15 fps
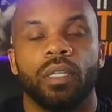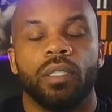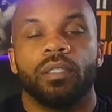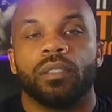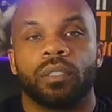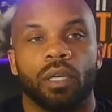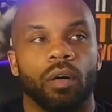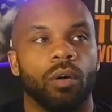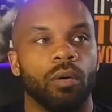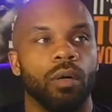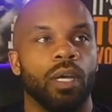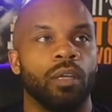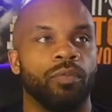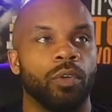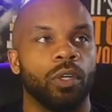So
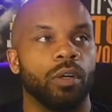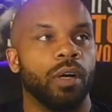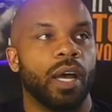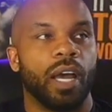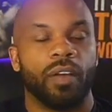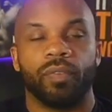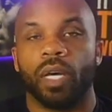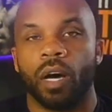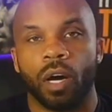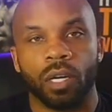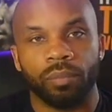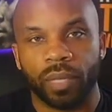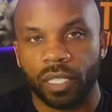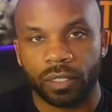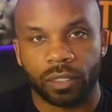if you don't have the
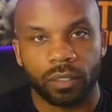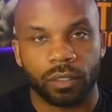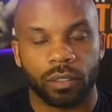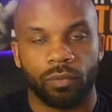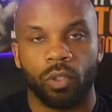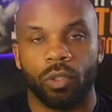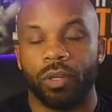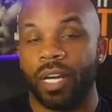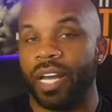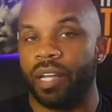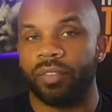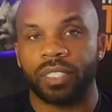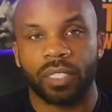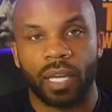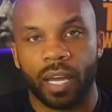automations, if you don't have
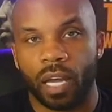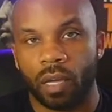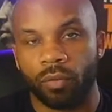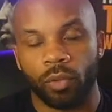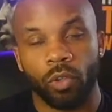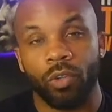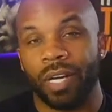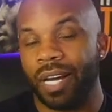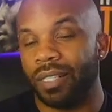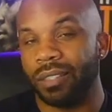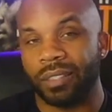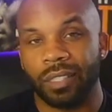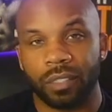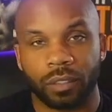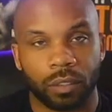staff, you don't have the
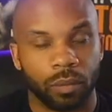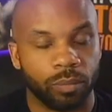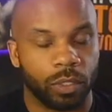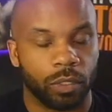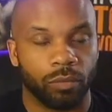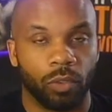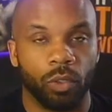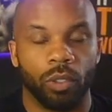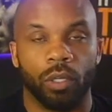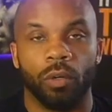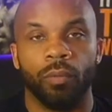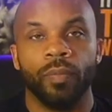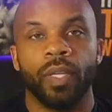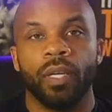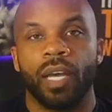systems, if you
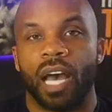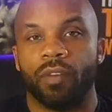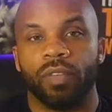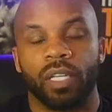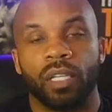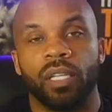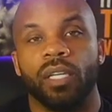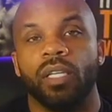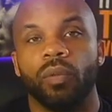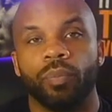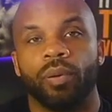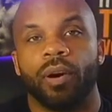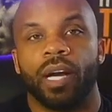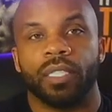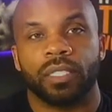don't have a clean
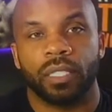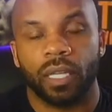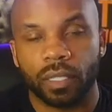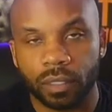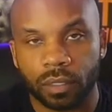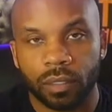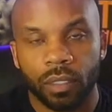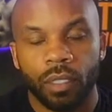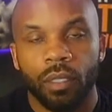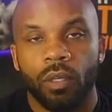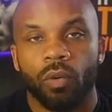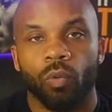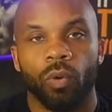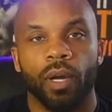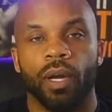process
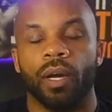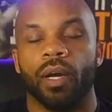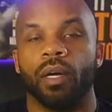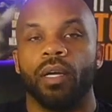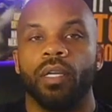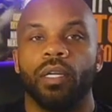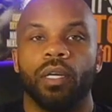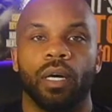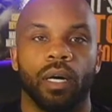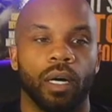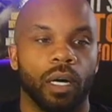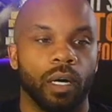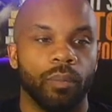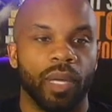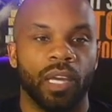where
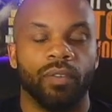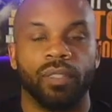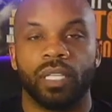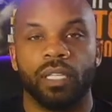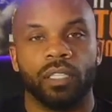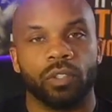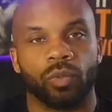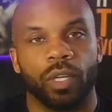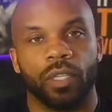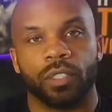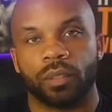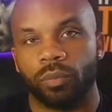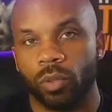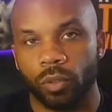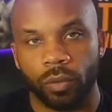um, everything is running
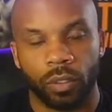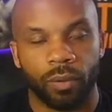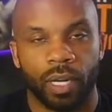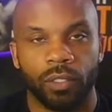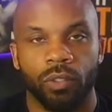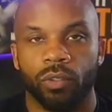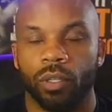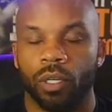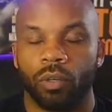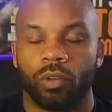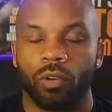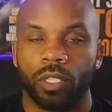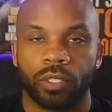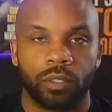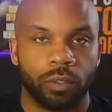smoothly, right? You, of
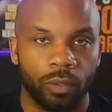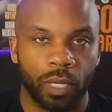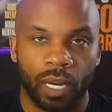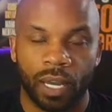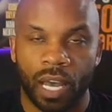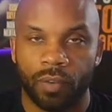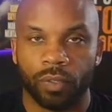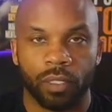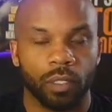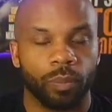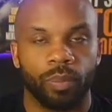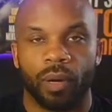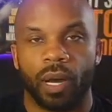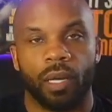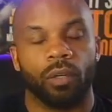course, you got to have a good
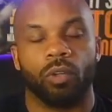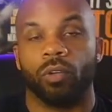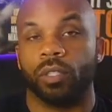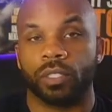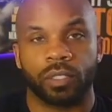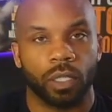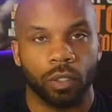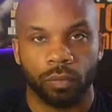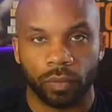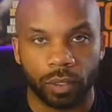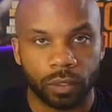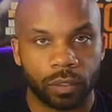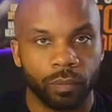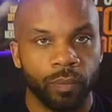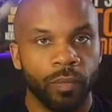product or a
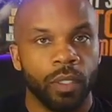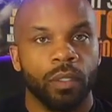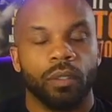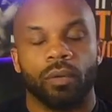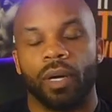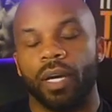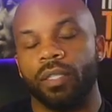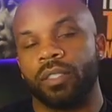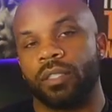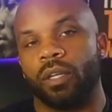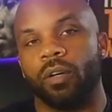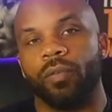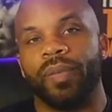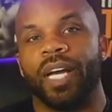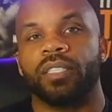service, right?
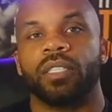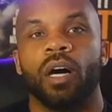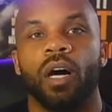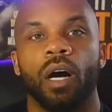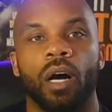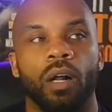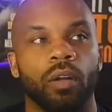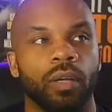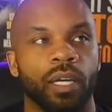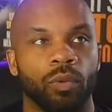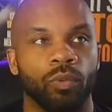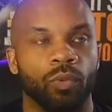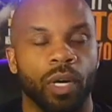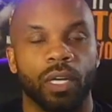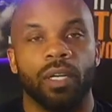So that's all
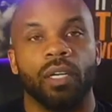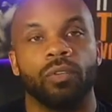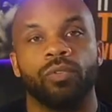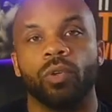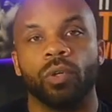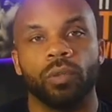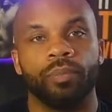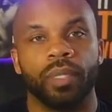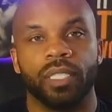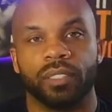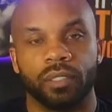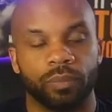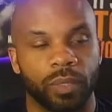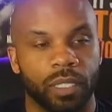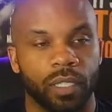in running a full
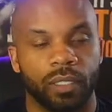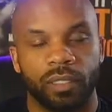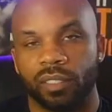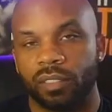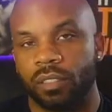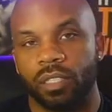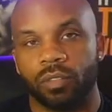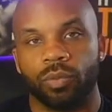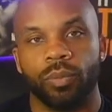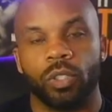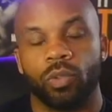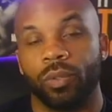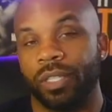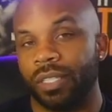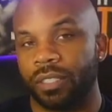business, because there's a difference
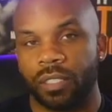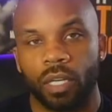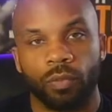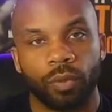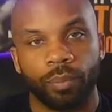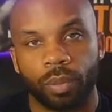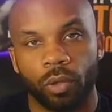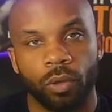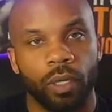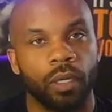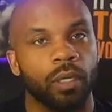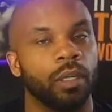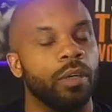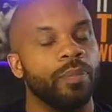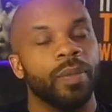between a
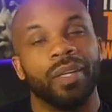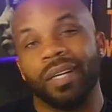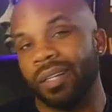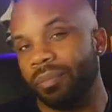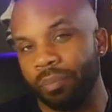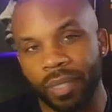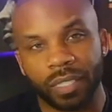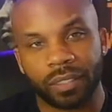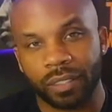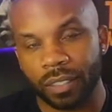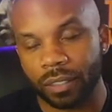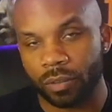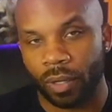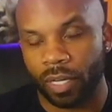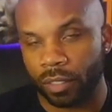self-employer, a
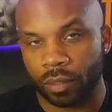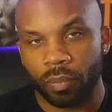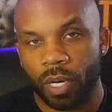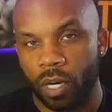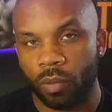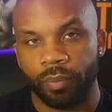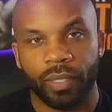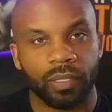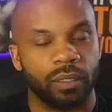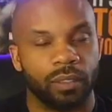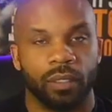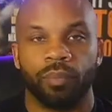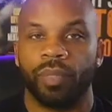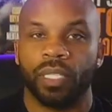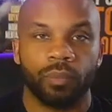business, or a small business, a
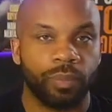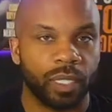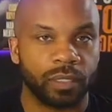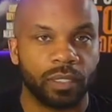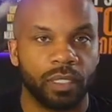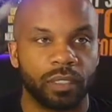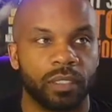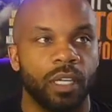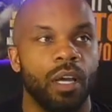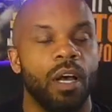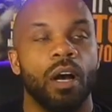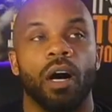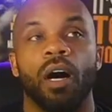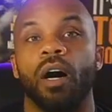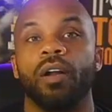big business.
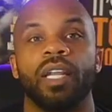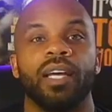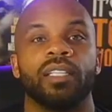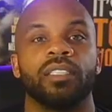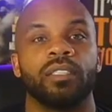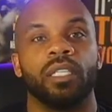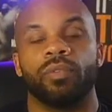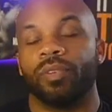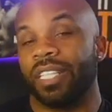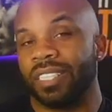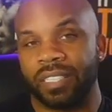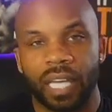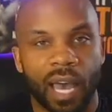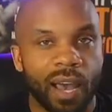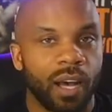All that is different, a
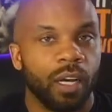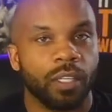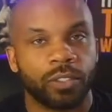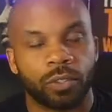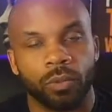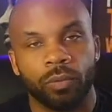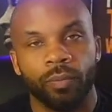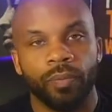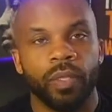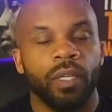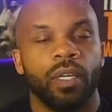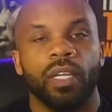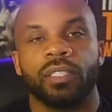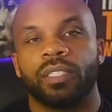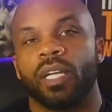side hustle.
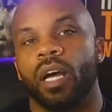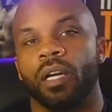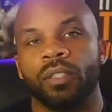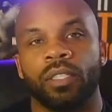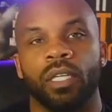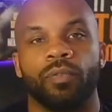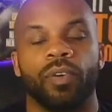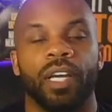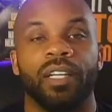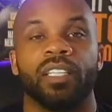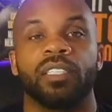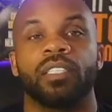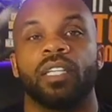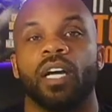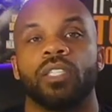It's all different, and it
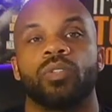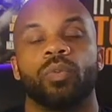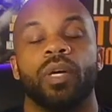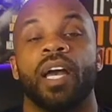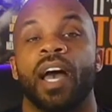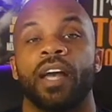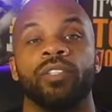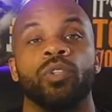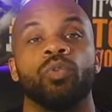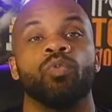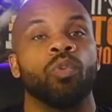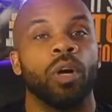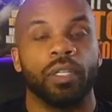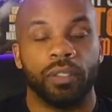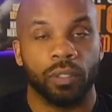starts with how you
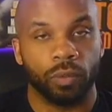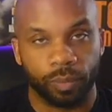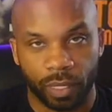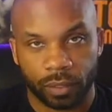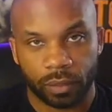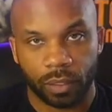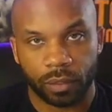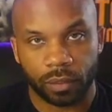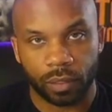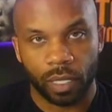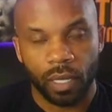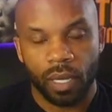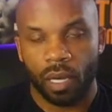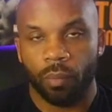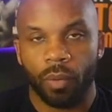run your business.
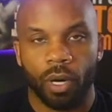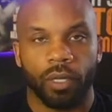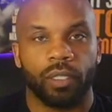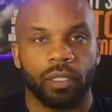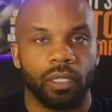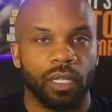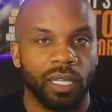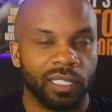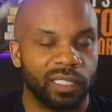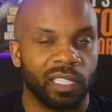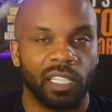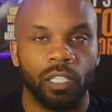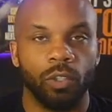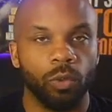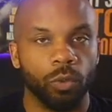And marketing is
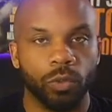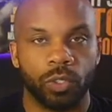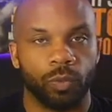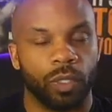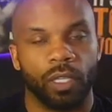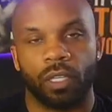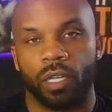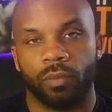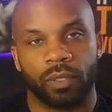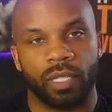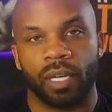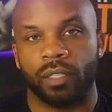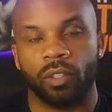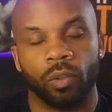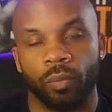huge when it comes to
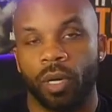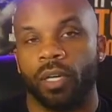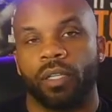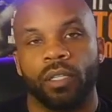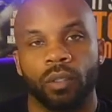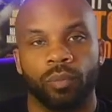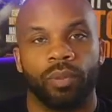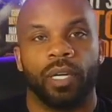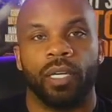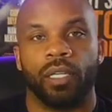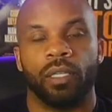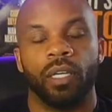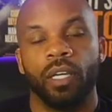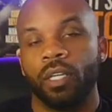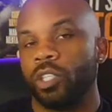that, your marketing and branding
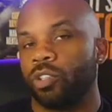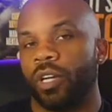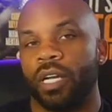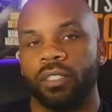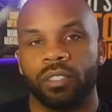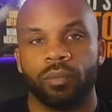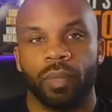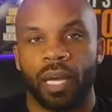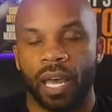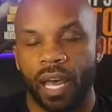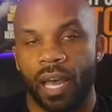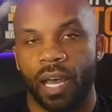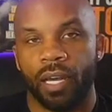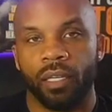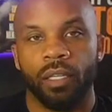strategy
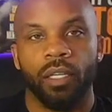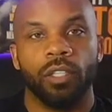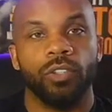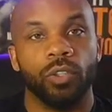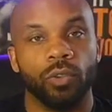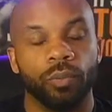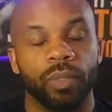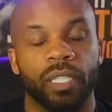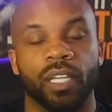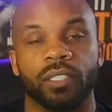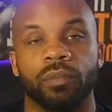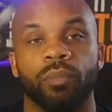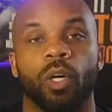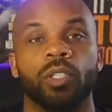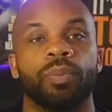behind you, because
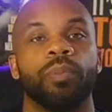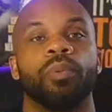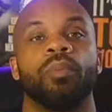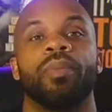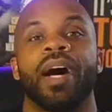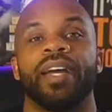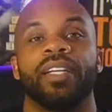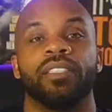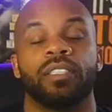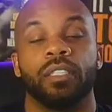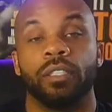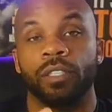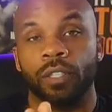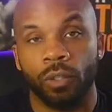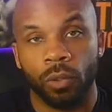most people buy into
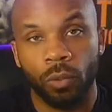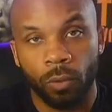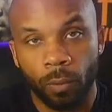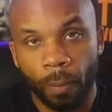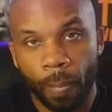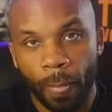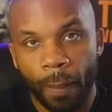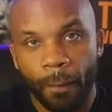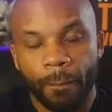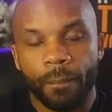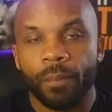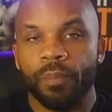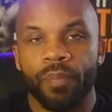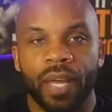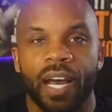you,
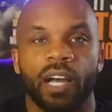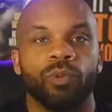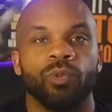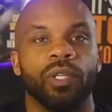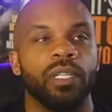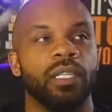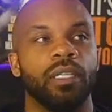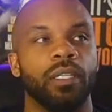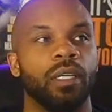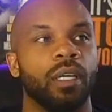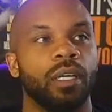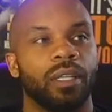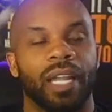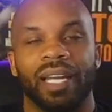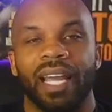not really
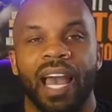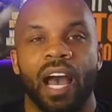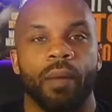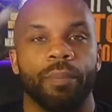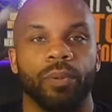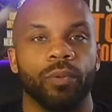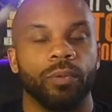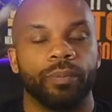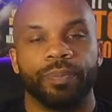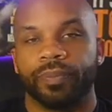like Apple.